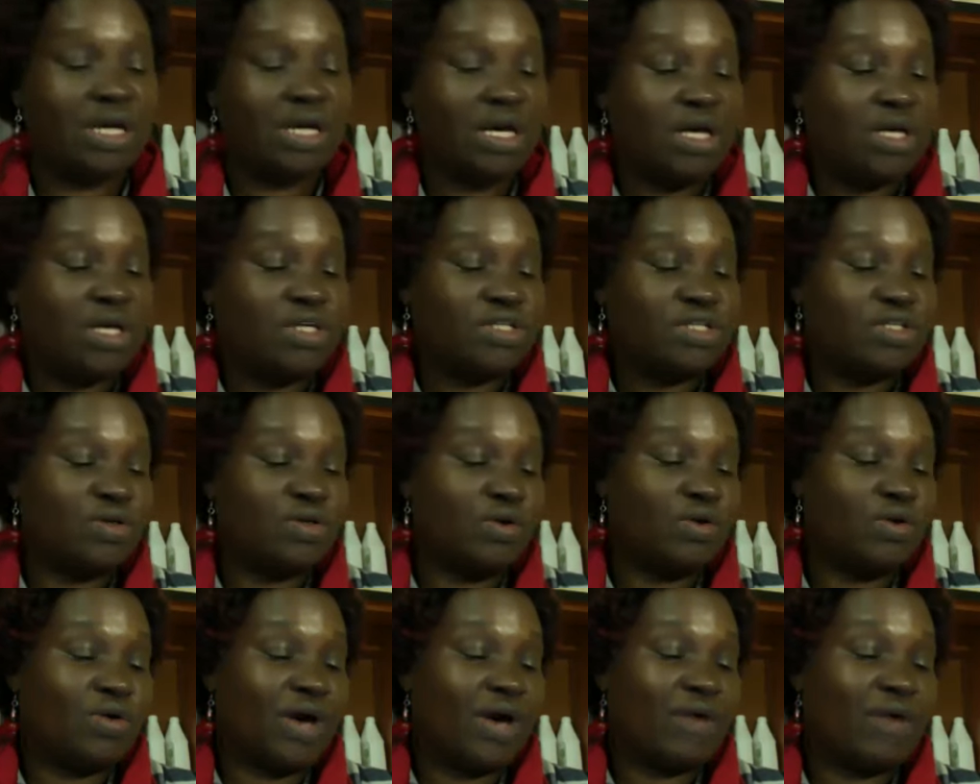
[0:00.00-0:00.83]

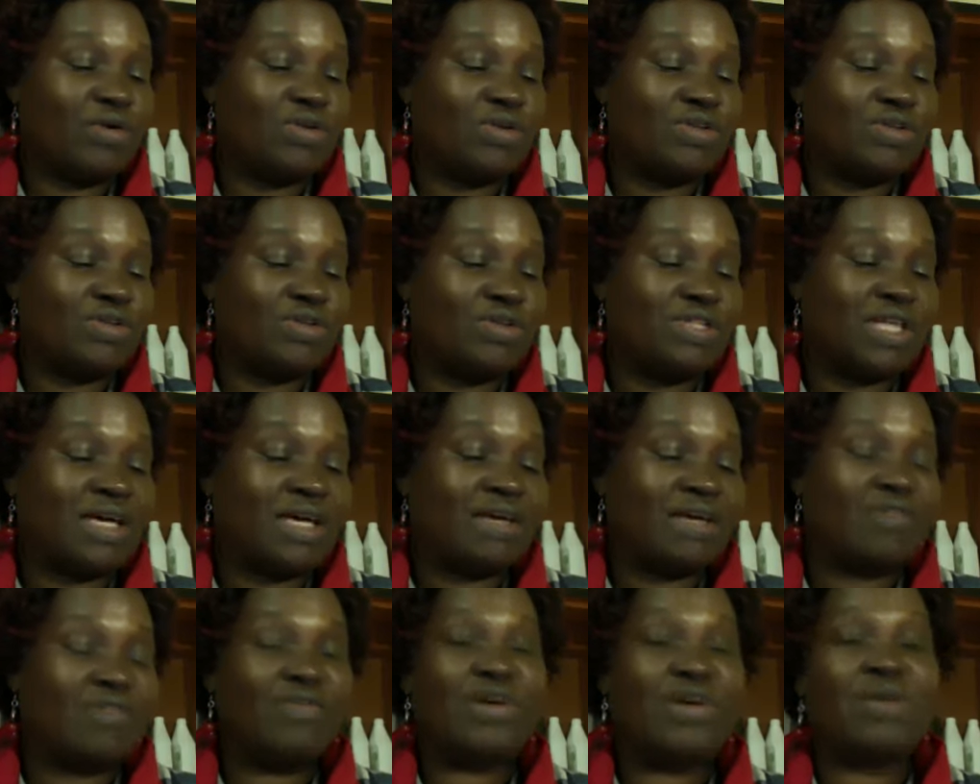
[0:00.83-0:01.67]
So I want to thank you
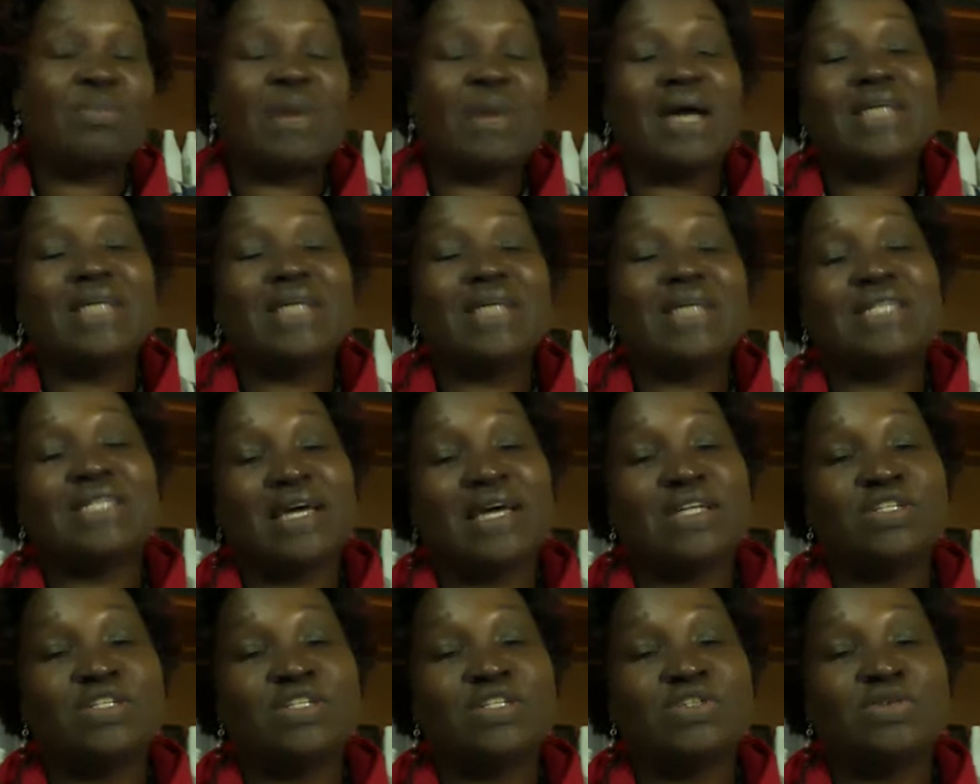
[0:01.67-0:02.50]
very much
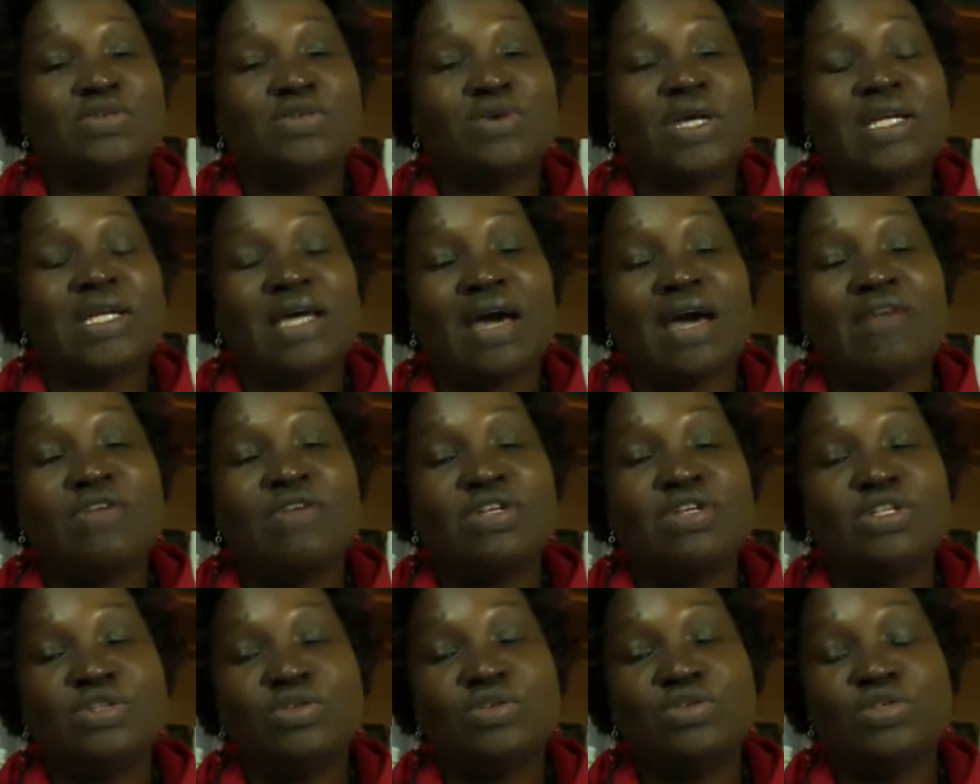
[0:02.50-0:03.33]
and to encourage
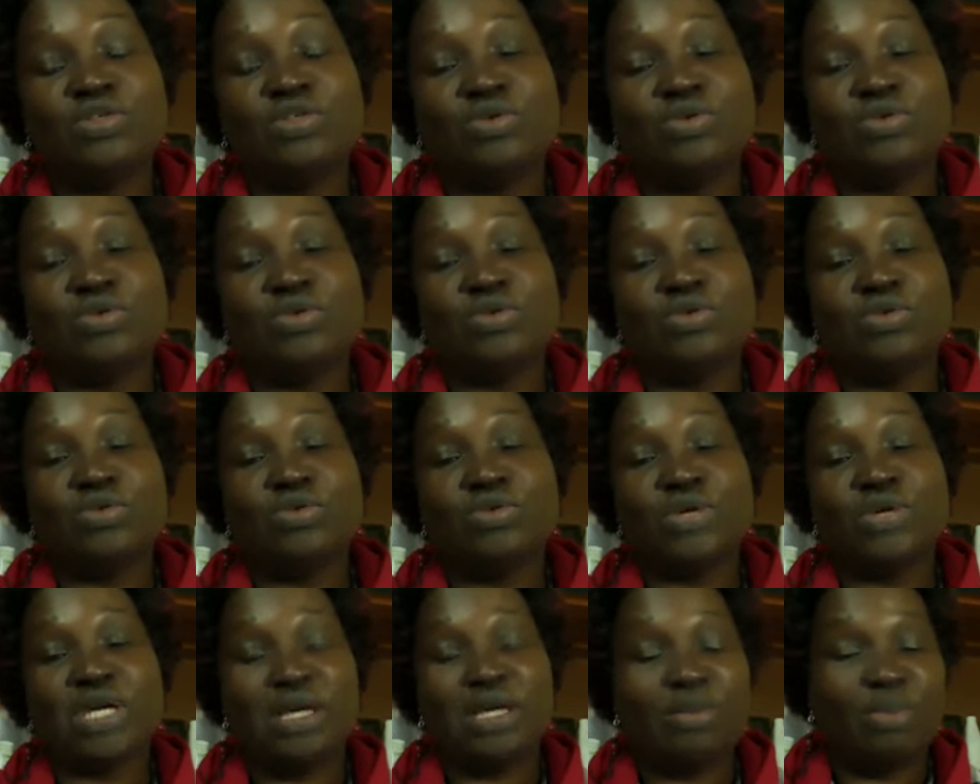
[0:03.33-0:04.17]
you to
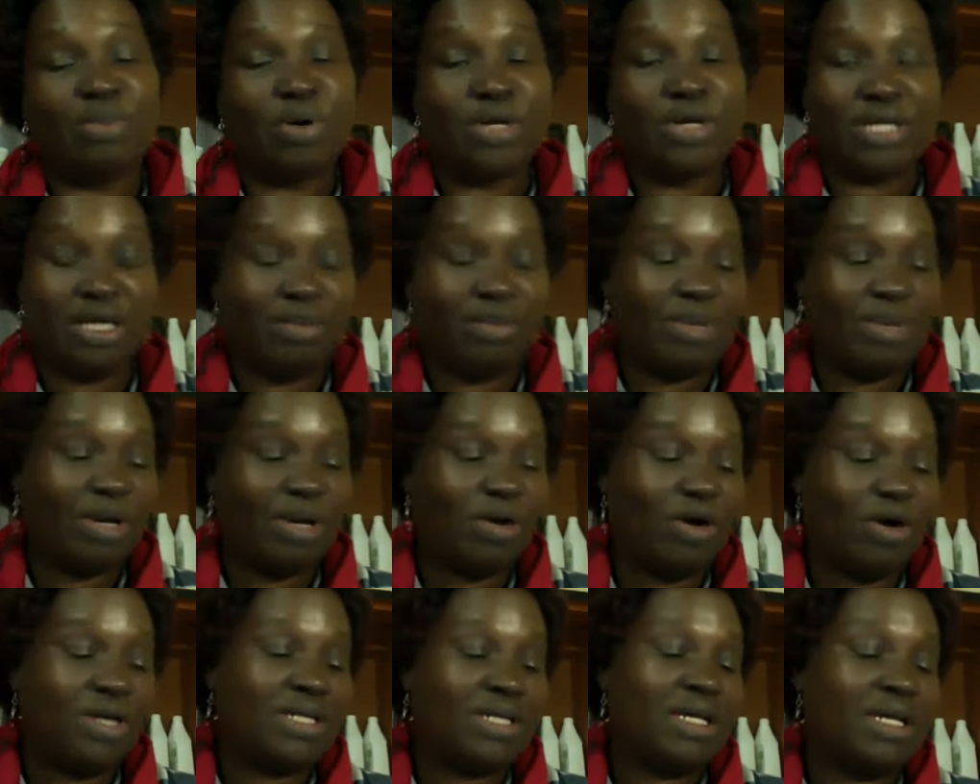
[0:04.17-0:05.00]
keep on keeping
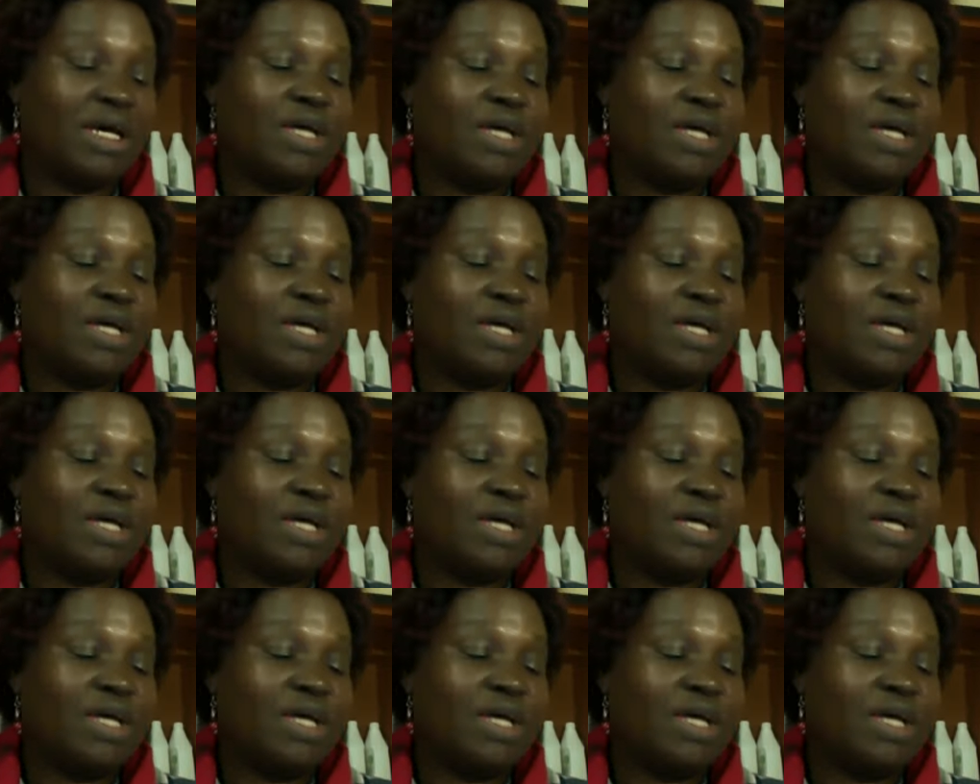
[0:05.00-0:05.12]
on.